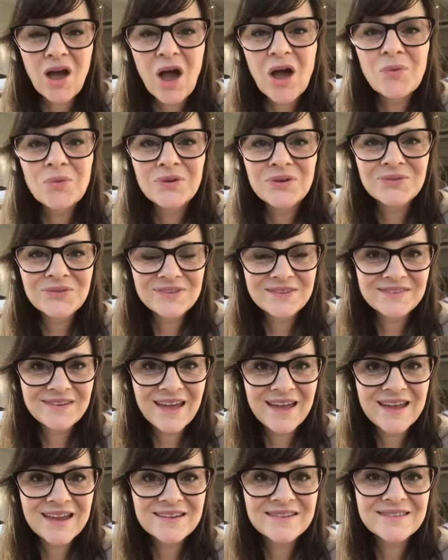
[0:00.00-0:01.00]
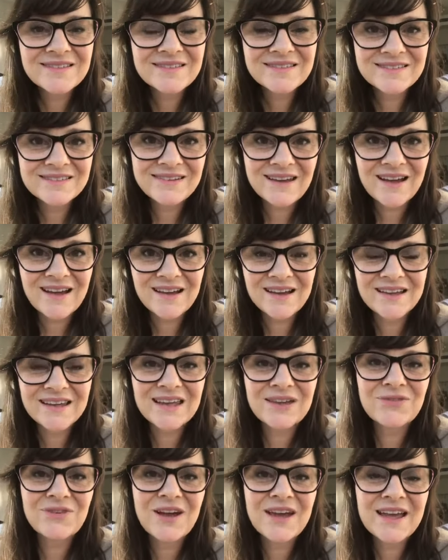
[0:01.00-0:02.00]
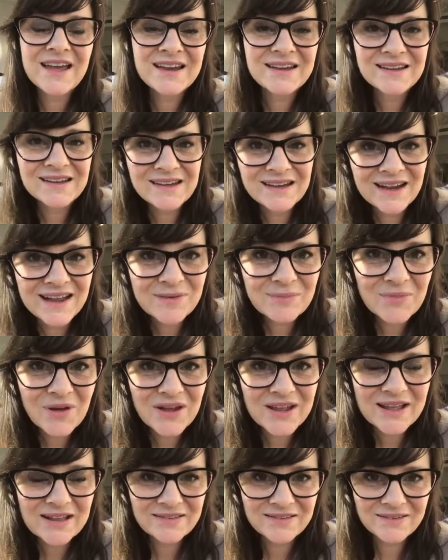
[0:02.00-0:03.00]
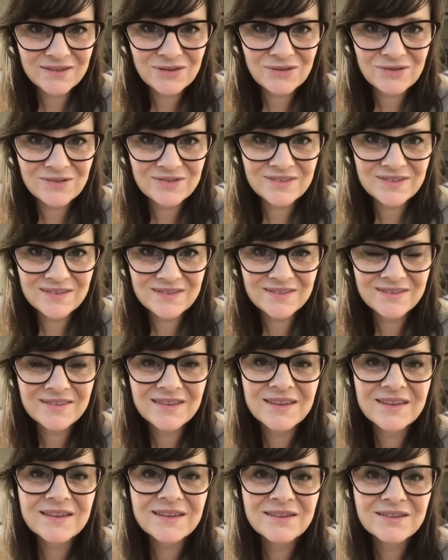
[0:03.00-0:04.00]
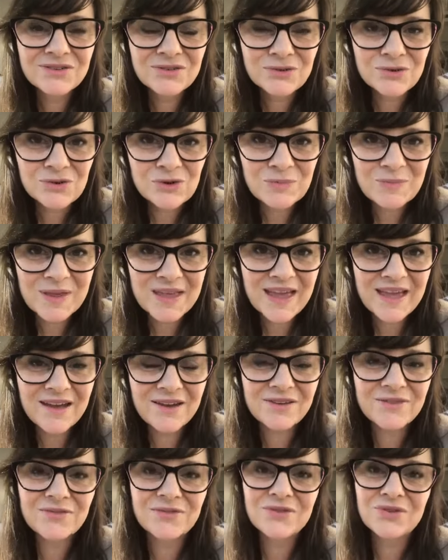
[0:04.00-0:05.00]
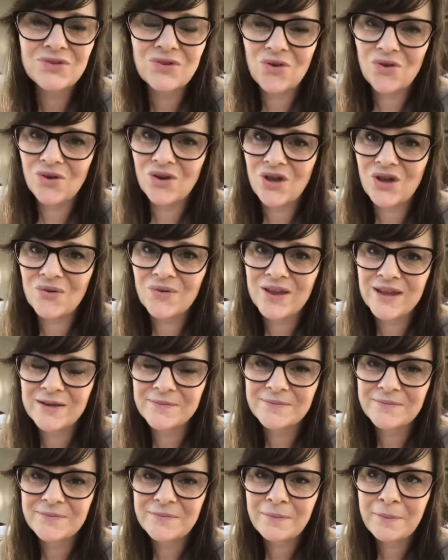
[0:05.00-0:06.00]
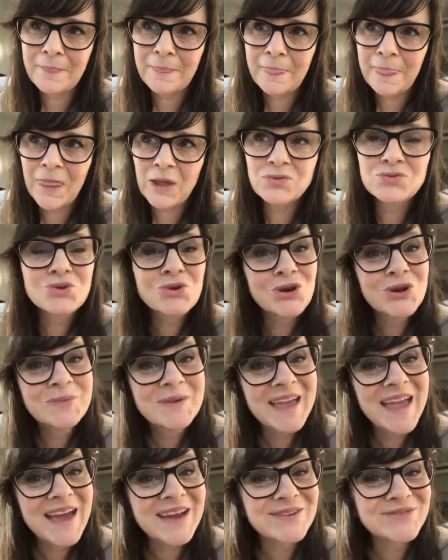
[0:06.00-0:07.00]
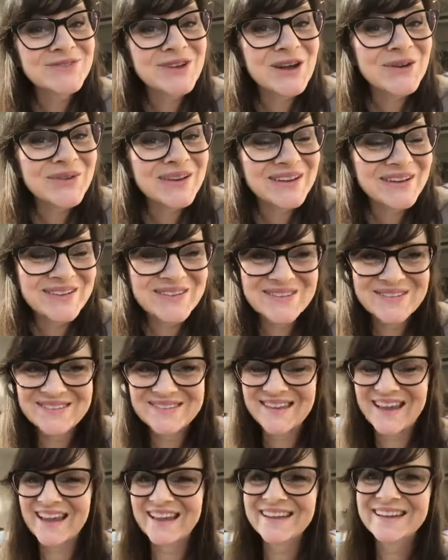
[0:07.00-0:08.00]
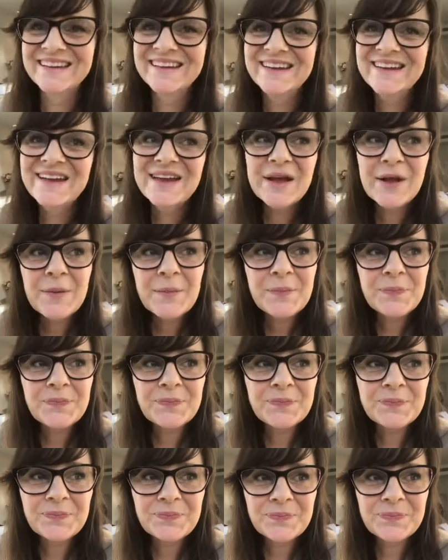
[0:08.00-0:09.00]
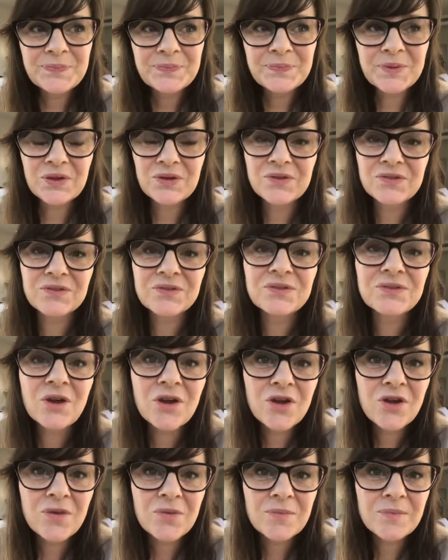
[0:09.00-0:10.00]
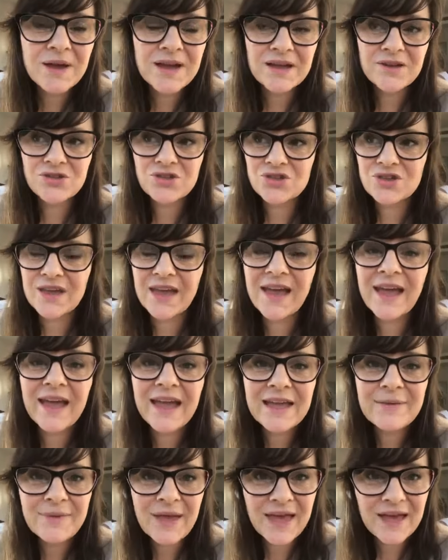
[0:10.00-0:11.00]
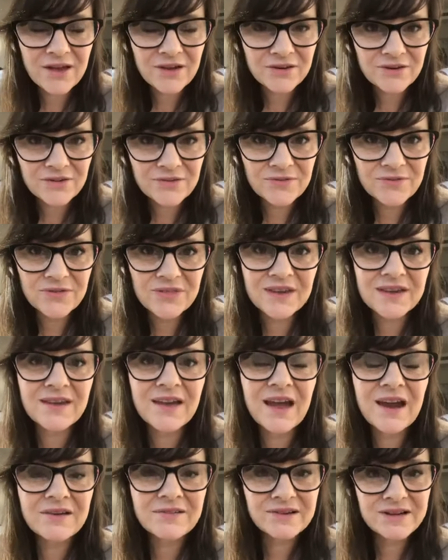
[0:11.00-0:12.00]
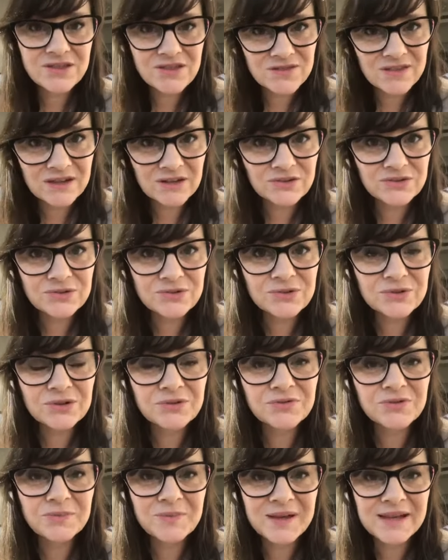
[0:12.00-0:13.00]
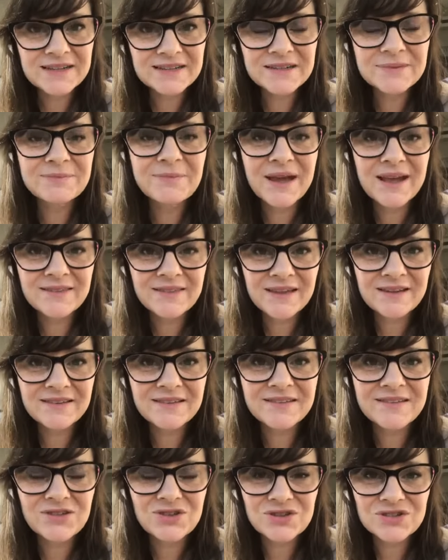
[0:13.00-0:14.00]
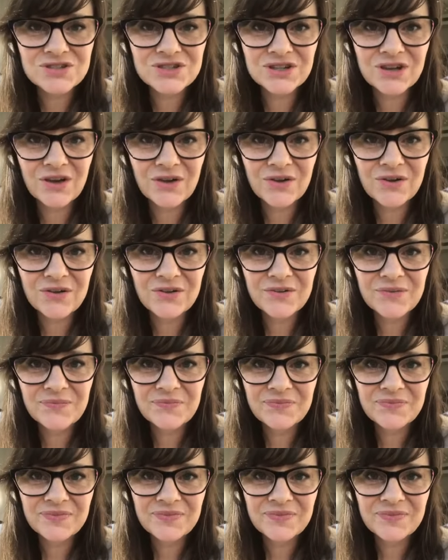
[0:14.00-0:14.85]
I would have stayed stuck if I had let my excuses talk me out of not going, or talk me out of going, I should say, because so much came out of the courage that it took for me to make that decision to go.